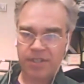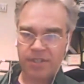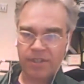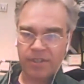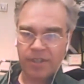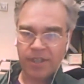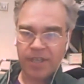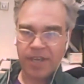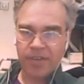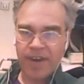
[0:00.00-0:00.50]
to
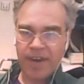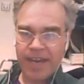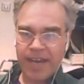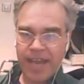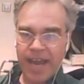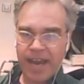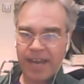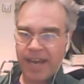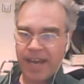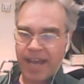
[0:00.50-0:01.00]
looking right
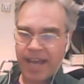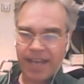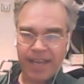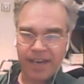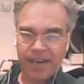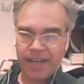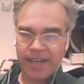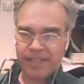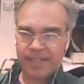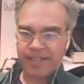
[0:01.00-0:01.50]
at it. I
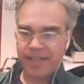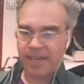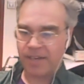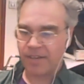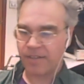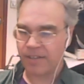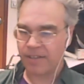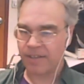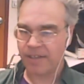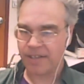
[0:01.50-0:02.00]
cannot see how
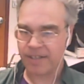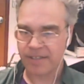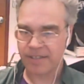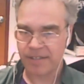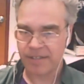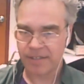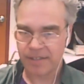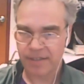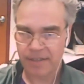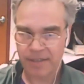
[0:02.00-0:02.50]
clear it is.